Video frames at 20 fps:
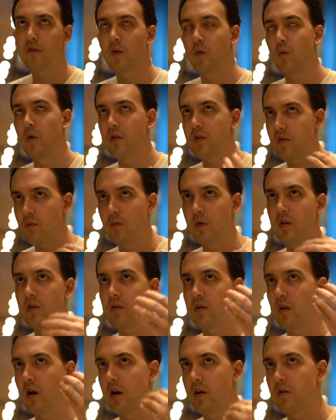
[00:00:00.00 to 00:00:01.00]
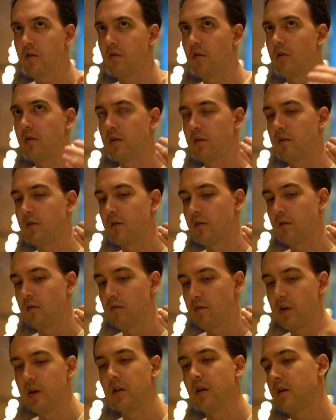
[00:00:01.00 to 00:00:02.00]
once I started to
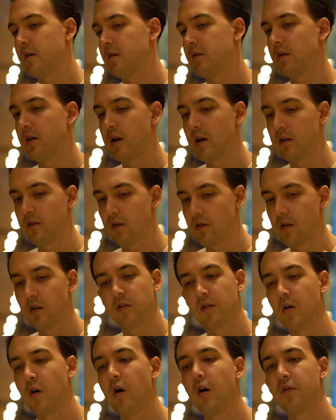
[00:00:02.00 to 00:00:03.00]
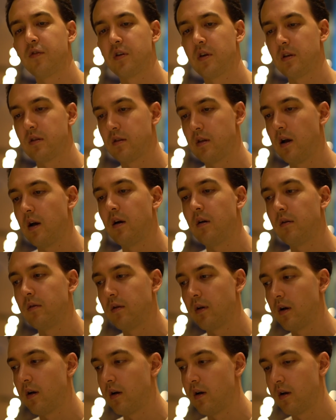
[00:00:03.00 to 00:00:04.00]
realize that I had to set the offset
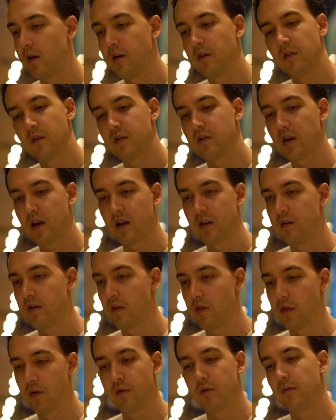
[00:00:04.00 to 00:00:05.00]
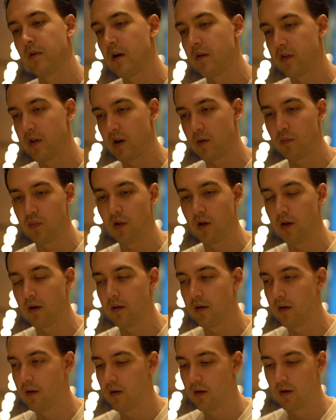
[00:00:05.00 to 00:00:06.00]
down in the second and third round that I played